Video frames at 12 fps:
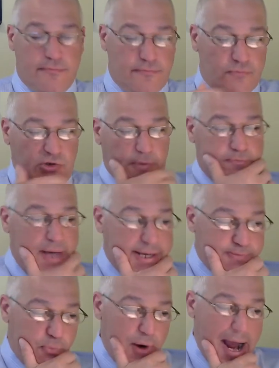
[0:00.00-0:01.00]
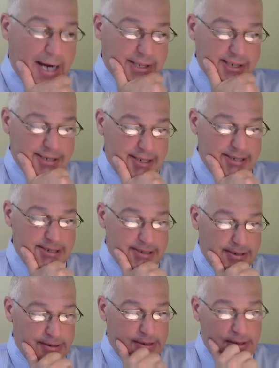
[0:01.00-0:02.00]
Some best practices
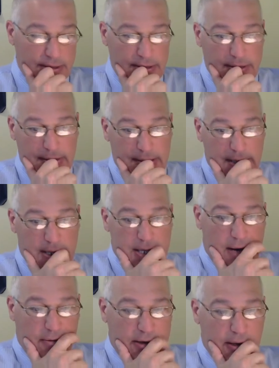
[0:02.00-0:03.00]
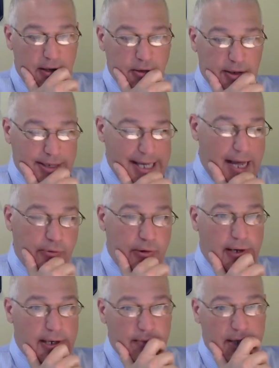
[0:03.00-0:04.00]
that we want to look at. We
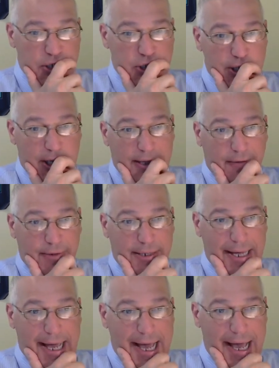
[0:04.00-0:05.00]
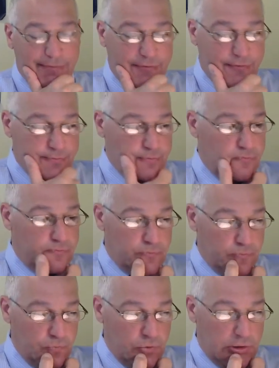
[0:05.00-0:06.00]
want to make sure that we have
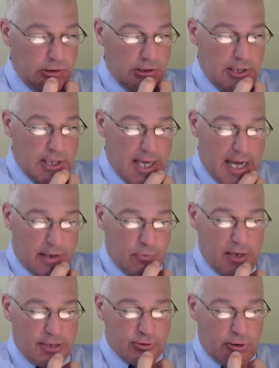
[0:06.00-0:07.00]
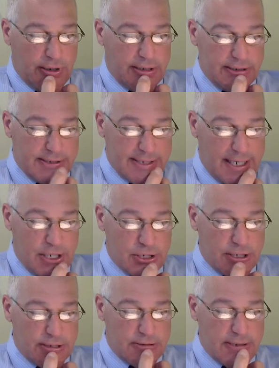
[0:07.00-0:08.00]
enterprise
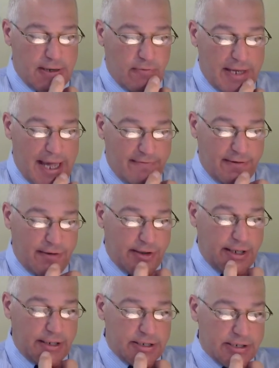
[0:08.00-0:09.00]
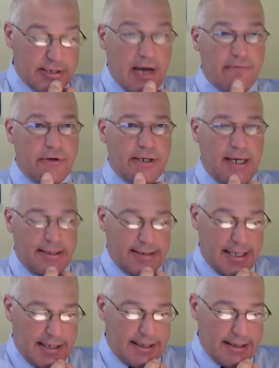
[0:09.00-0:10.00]
organizations, that we have everything: discovery,
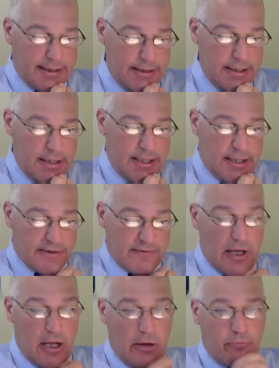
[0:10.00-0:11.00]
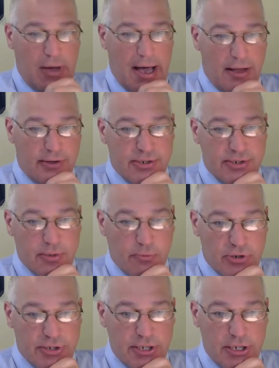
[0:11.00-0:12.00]
identity, develop policies and
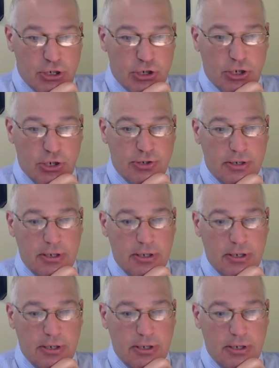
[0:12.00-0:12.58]
procedures,